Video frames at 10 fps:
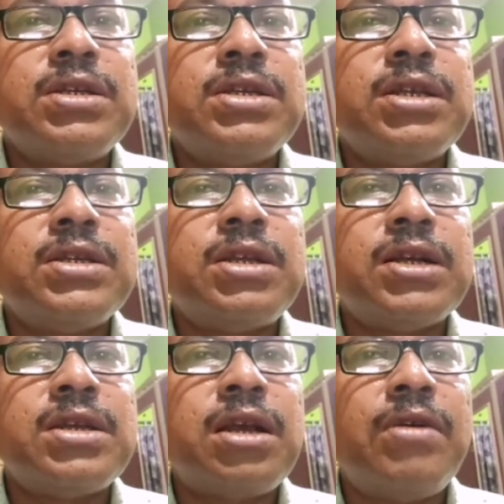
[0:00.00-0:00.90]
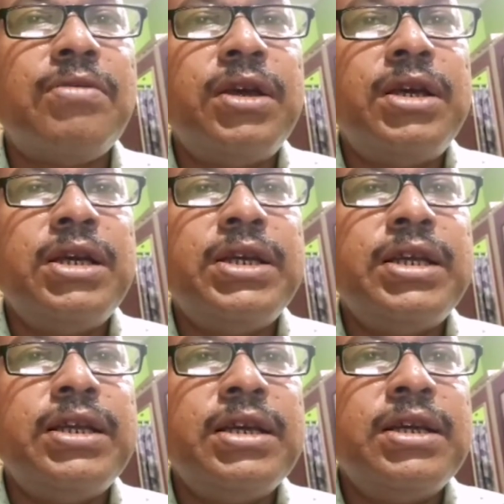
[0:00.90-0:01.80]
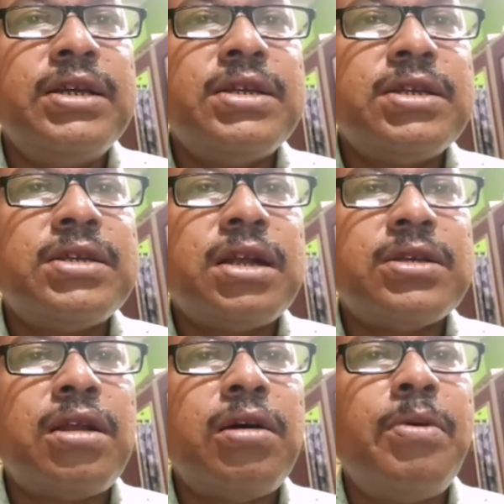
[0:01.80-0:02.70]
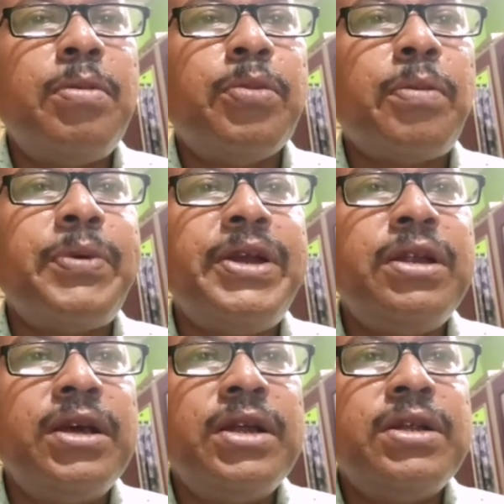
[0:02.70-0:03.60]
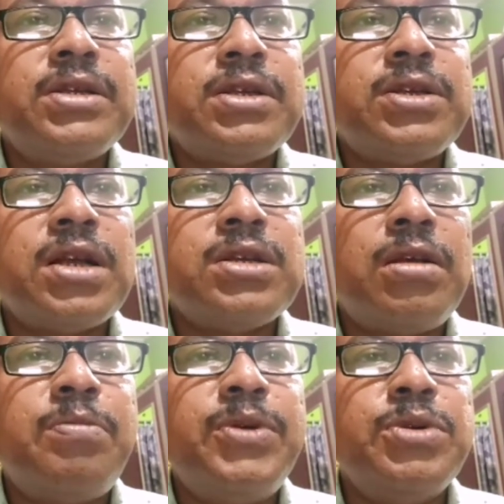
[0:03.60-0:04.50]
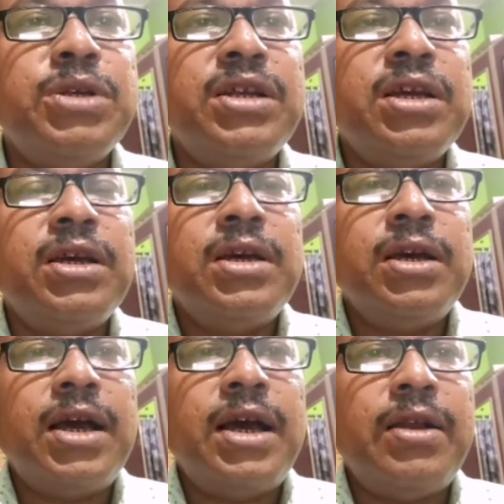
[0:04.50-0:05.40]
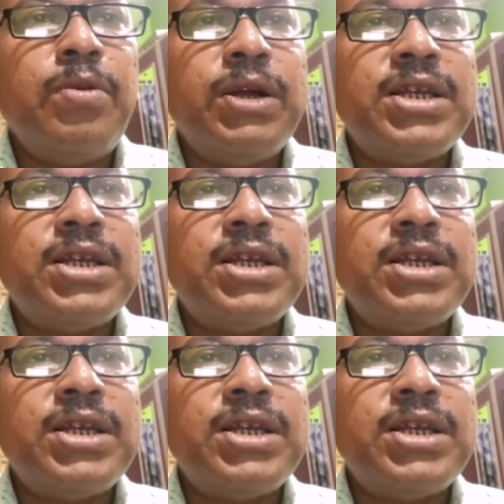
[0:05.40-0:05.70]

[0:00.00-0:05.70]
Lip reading: This is the structure of ethene, this is the structure of propene, this is the structure of butene. And what is